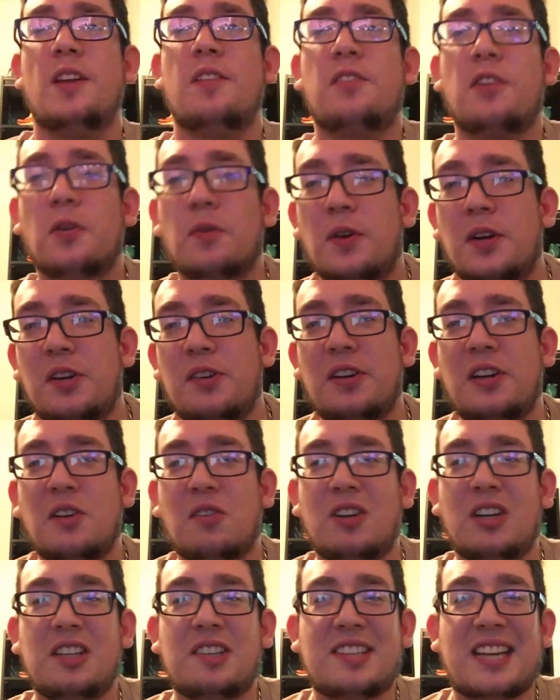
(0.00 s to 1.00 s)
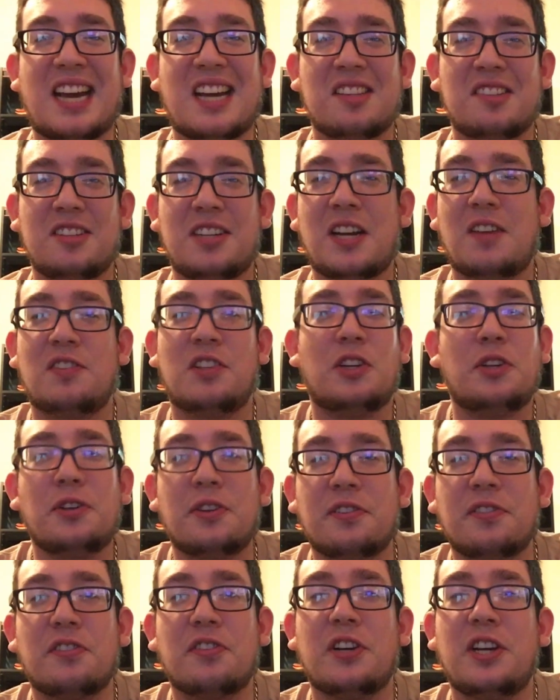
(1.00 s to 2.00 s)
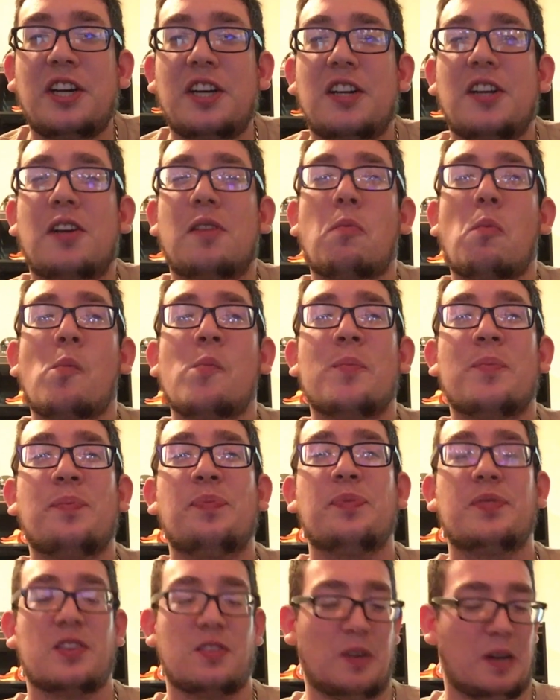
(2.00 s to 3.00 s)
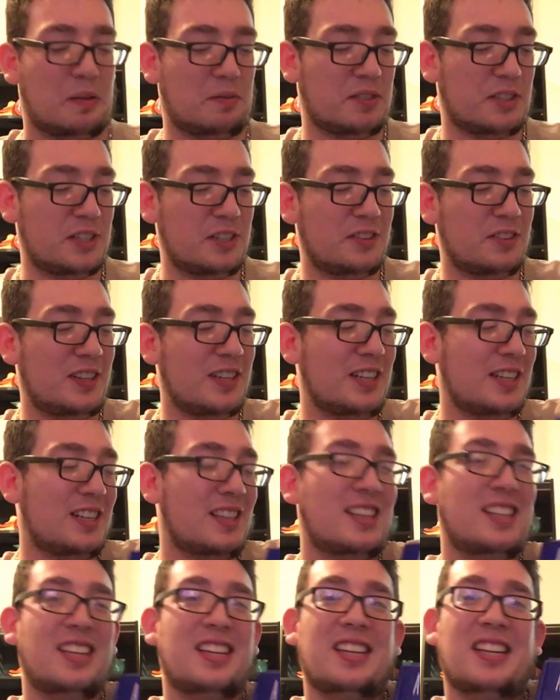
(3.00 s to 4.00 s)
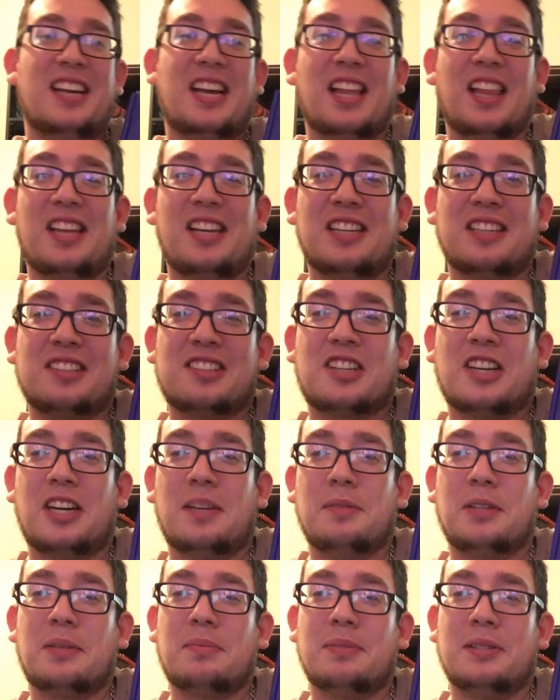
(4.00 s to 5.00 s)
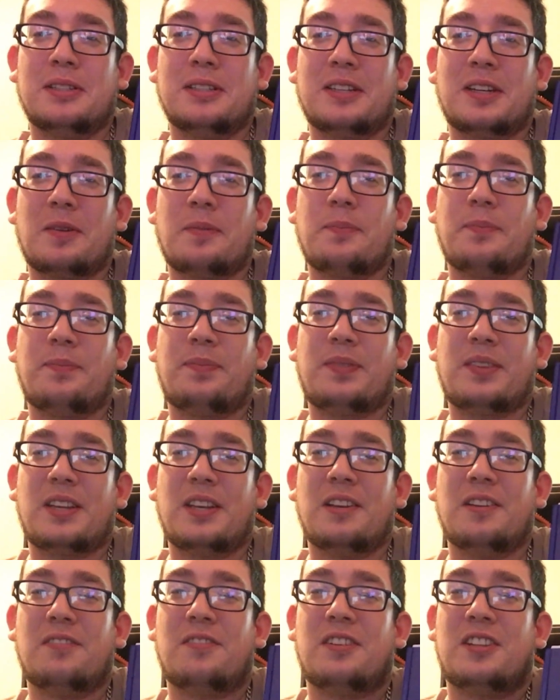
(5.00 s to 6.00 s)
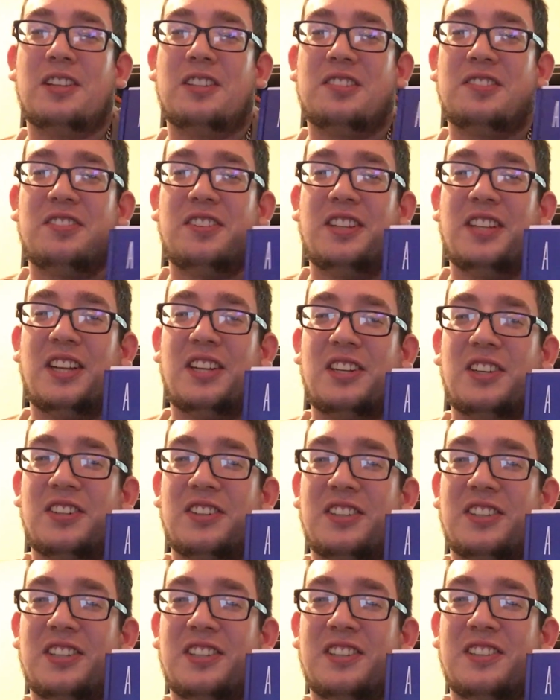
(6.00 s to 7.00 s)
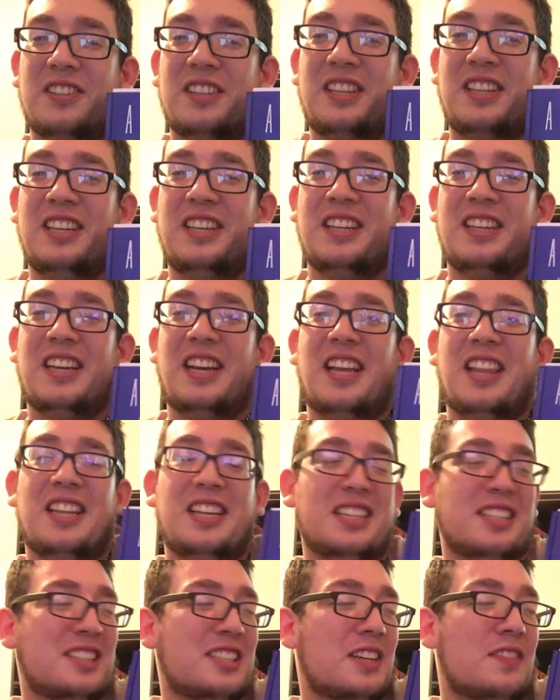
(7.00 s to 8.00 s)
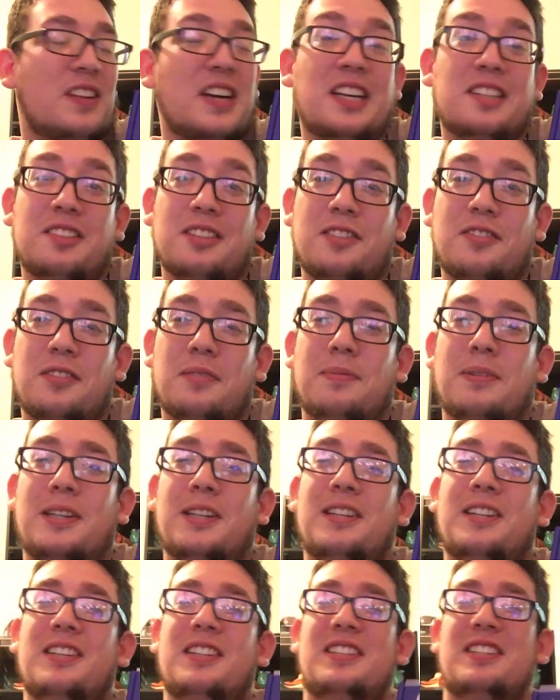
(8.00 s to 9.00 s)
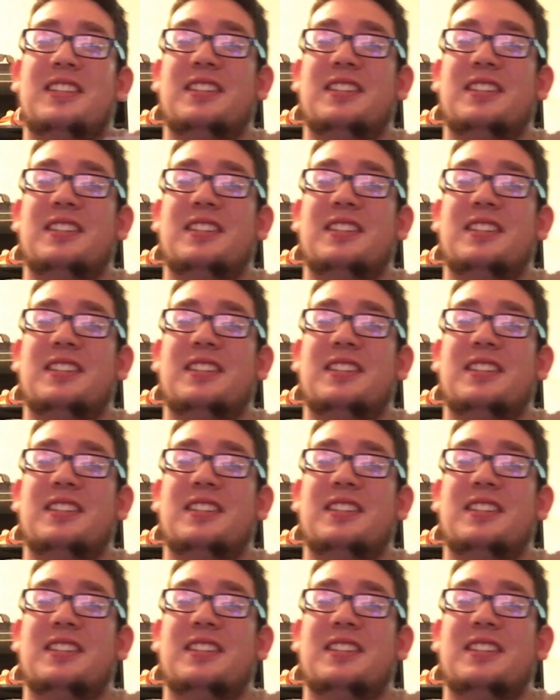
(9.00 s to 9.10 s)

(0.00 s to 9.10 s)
If you're wondering, what does acid have to do with reading? Well, I was going to read the Aliens comic book. And for those of you that don't know, the aliens have acid for blood.